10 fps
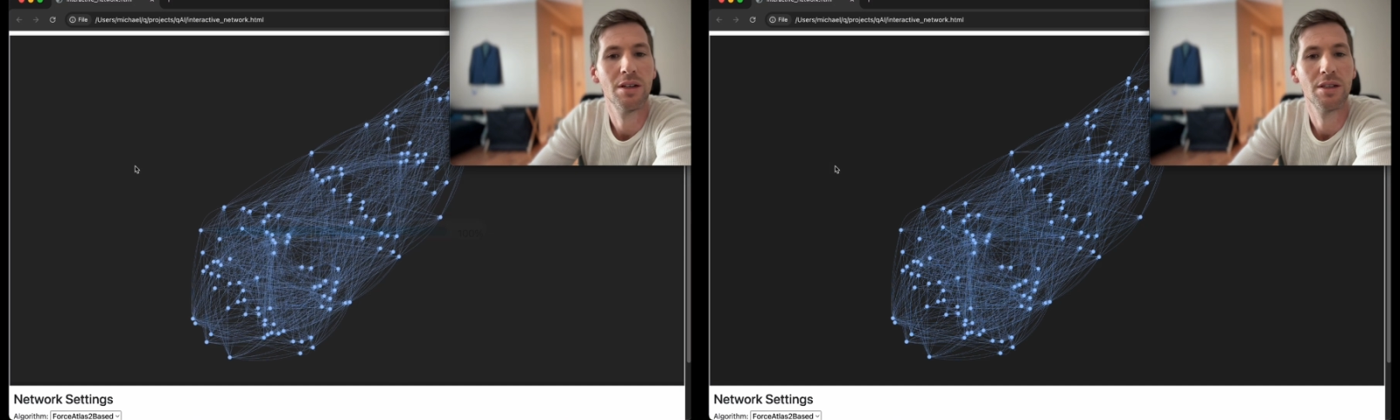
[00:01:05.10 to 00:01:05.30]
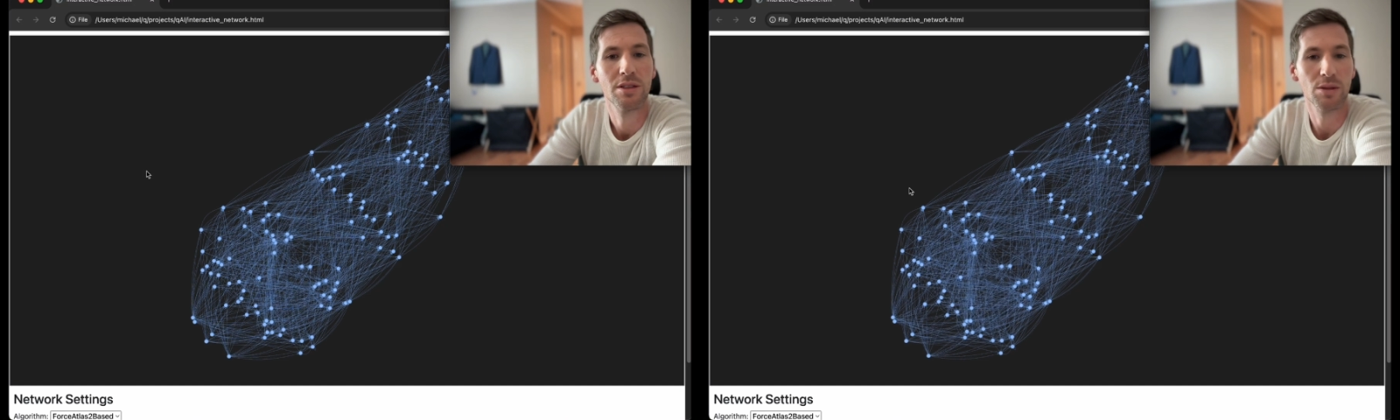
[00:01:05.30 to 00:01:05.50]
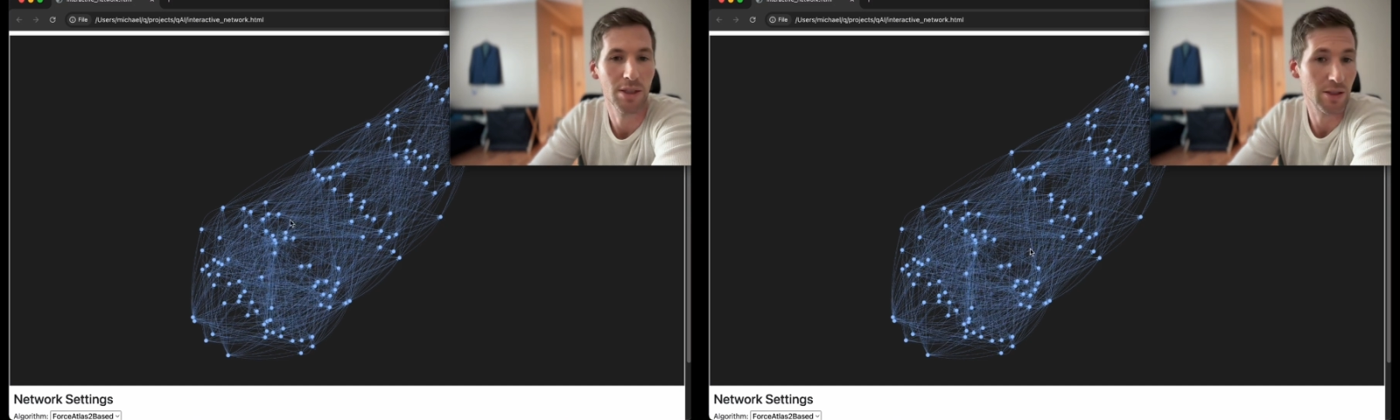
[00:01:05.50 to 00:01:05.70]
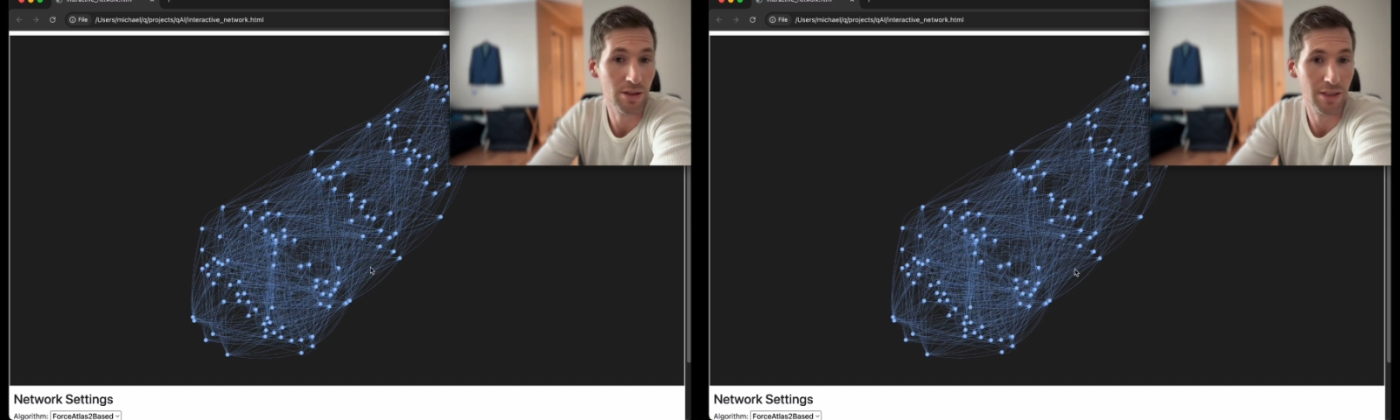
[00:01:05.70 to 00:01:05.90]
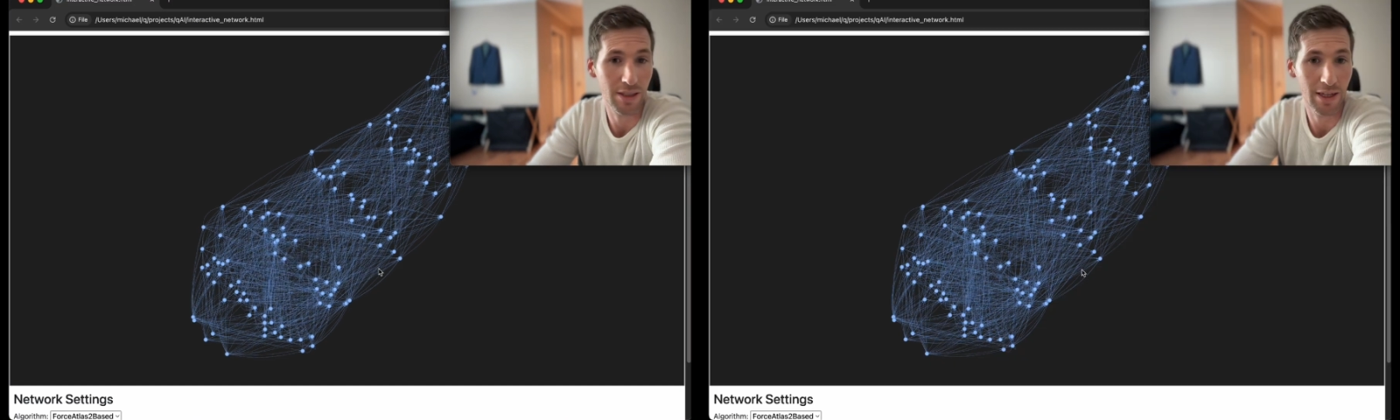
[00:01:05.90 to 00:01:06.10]
So
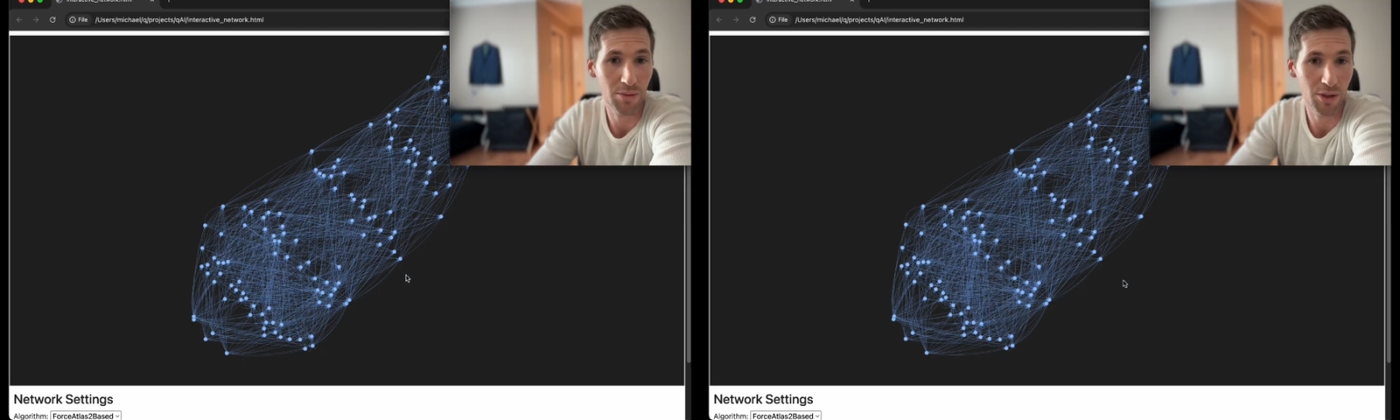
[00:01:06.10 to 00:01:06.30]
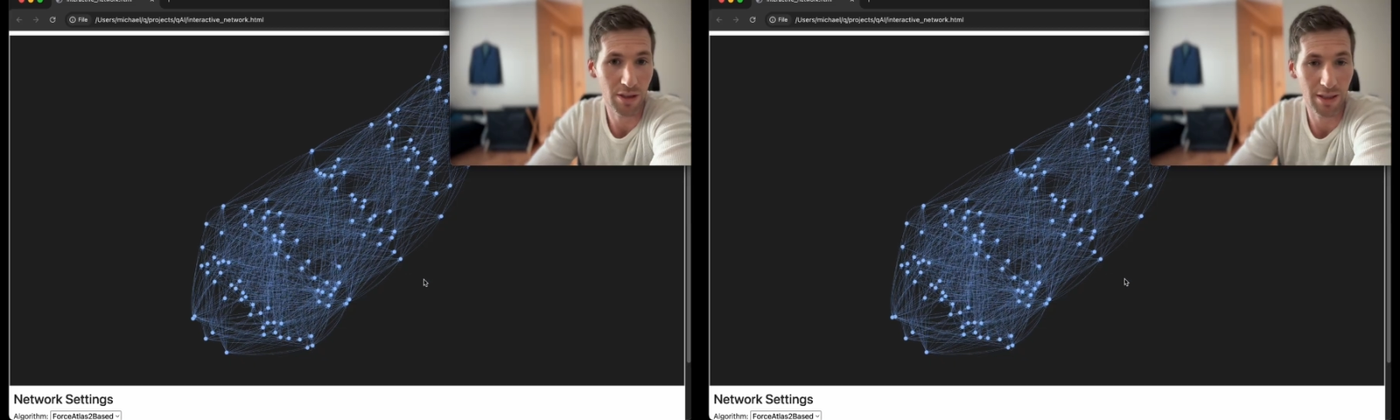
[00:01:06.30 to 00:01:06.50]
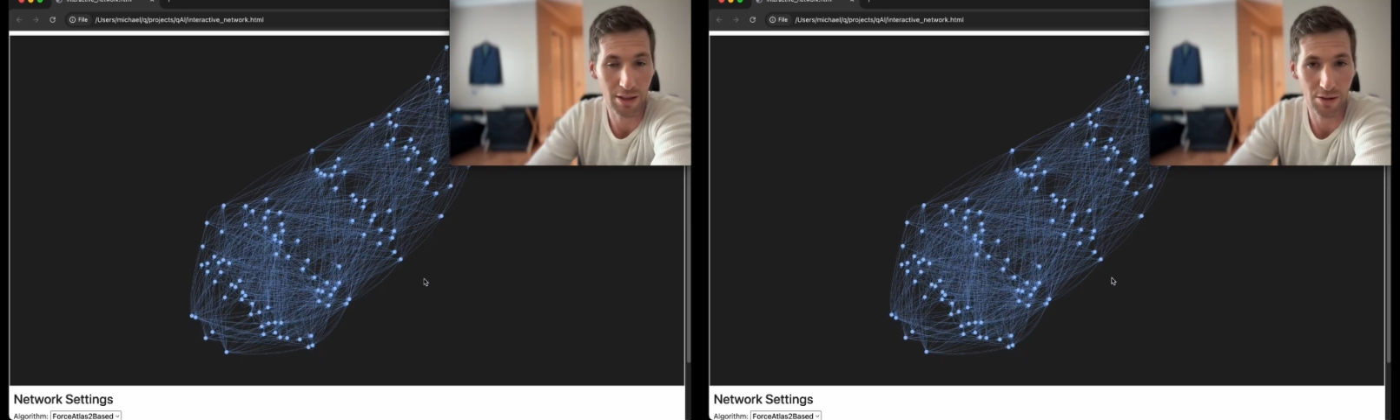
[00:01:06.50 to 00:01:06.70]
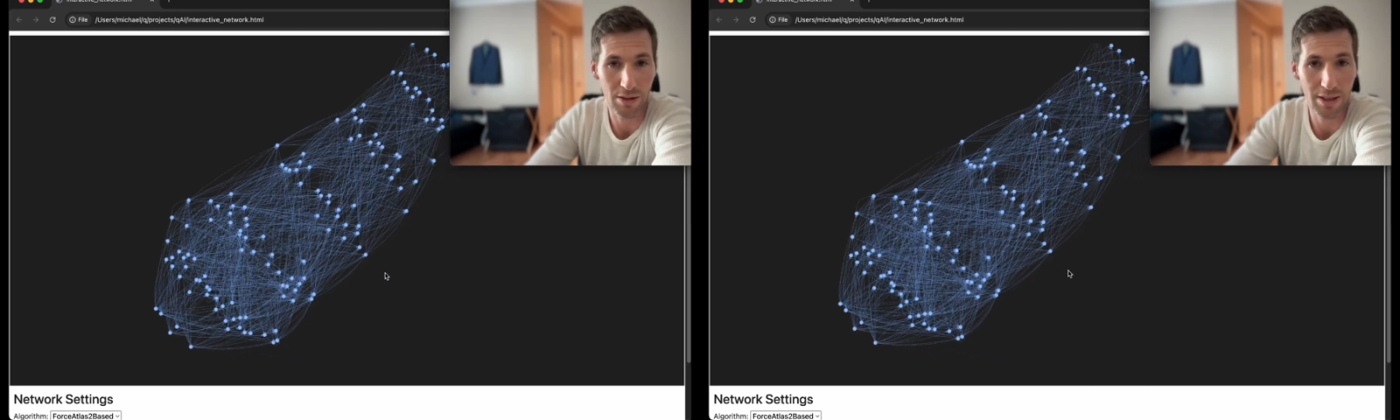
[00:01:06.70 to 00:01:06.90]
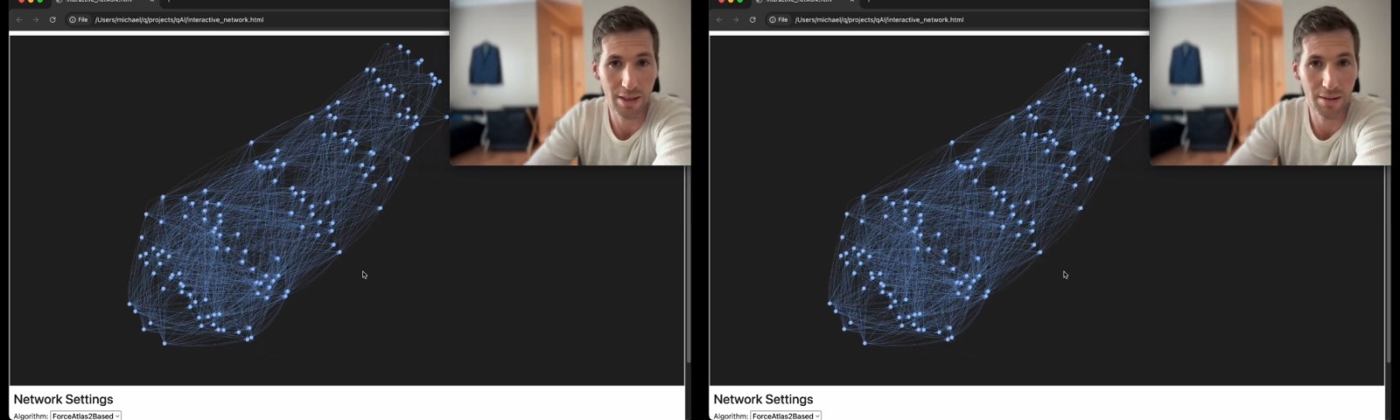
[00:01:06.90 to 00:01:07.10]
here's the network it
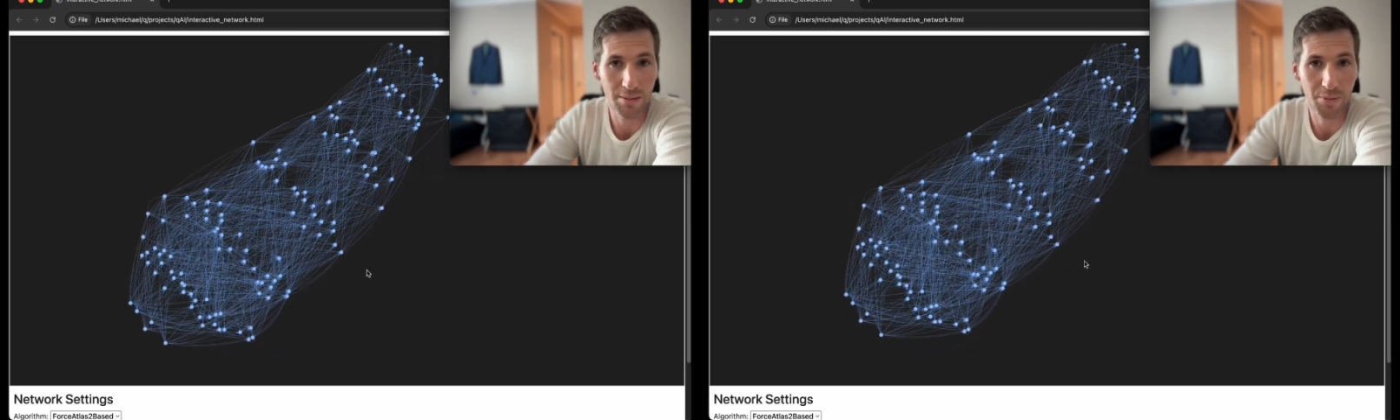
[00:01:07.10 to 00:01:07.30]
created.